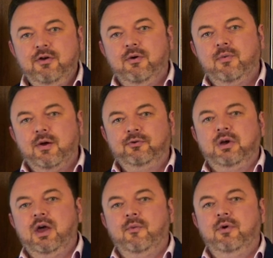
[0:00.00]
knew when I was
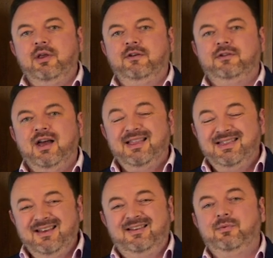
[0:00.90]
working at Woolies,
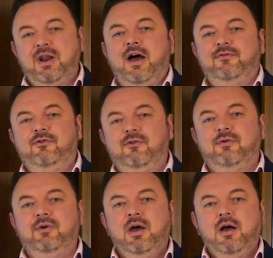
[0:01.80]
this is what I have to
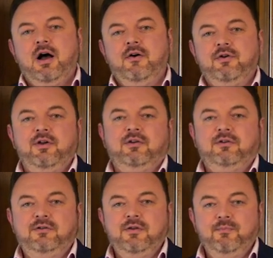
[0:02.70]
do. I've
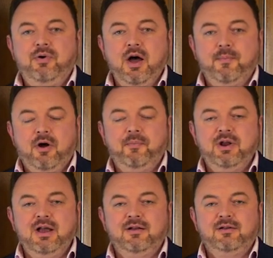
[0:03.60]
got to buy a
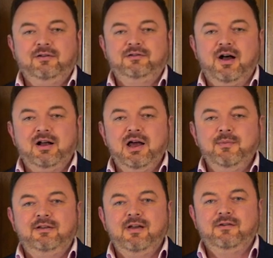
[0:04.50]
property and start
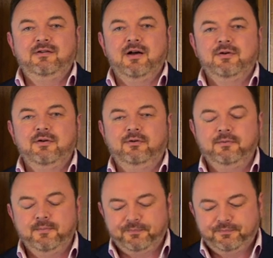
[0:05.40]
claiming tax
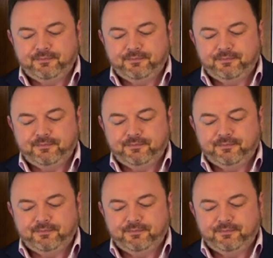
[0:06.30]
deductions.